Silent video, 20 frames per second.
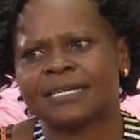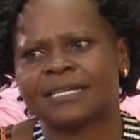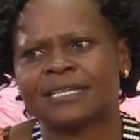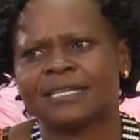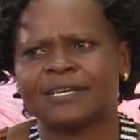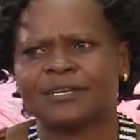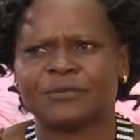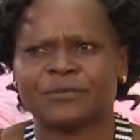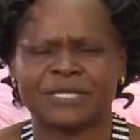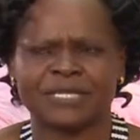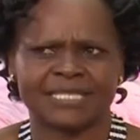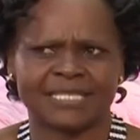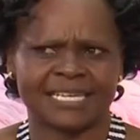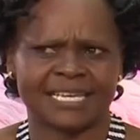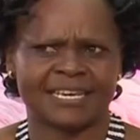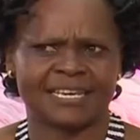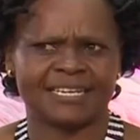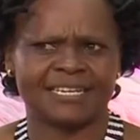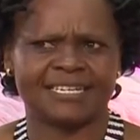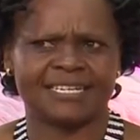then we
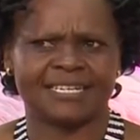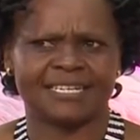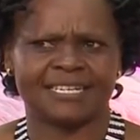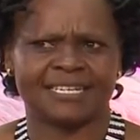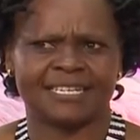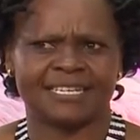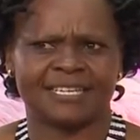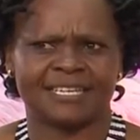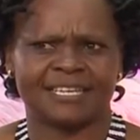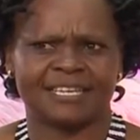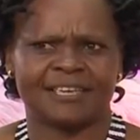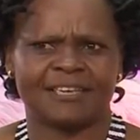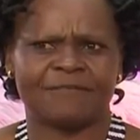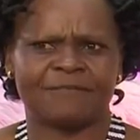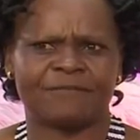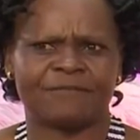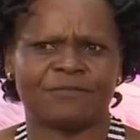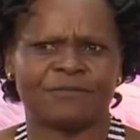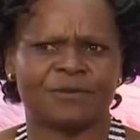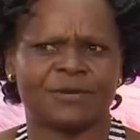said,
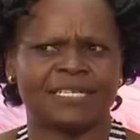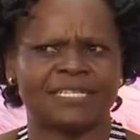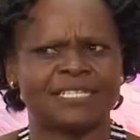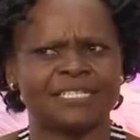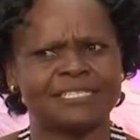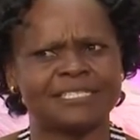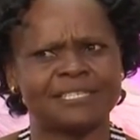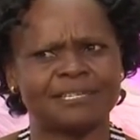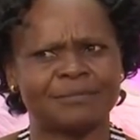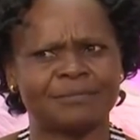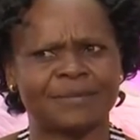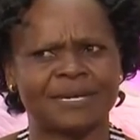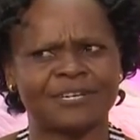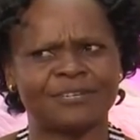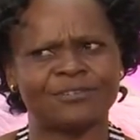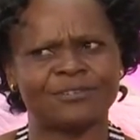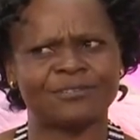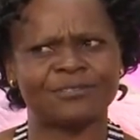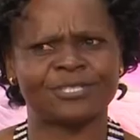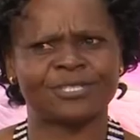if you are teaching
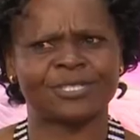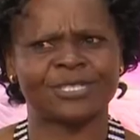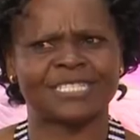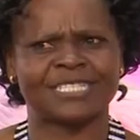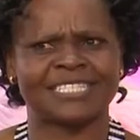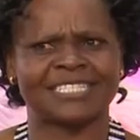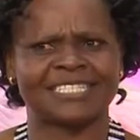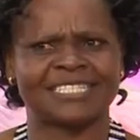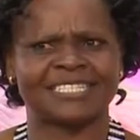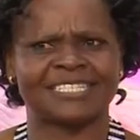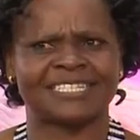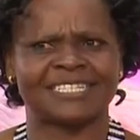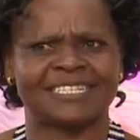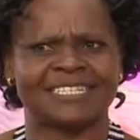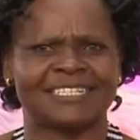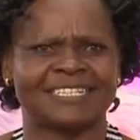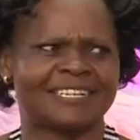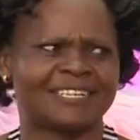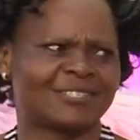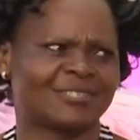bad doctrines,
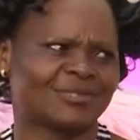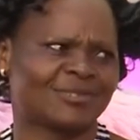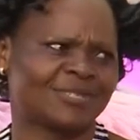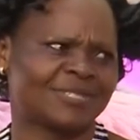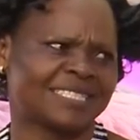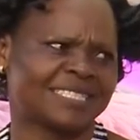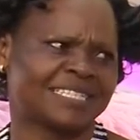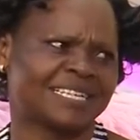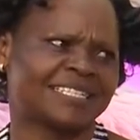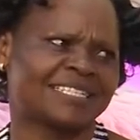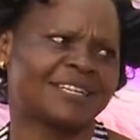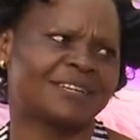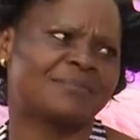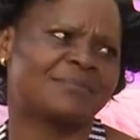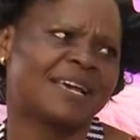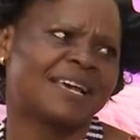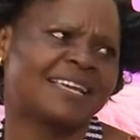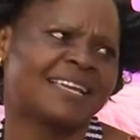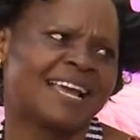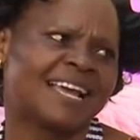it has not started
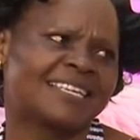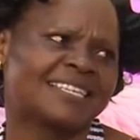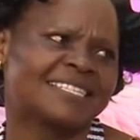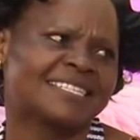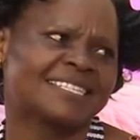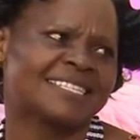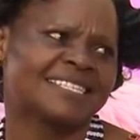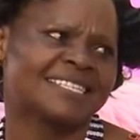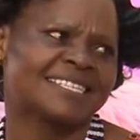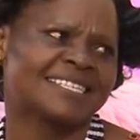by us.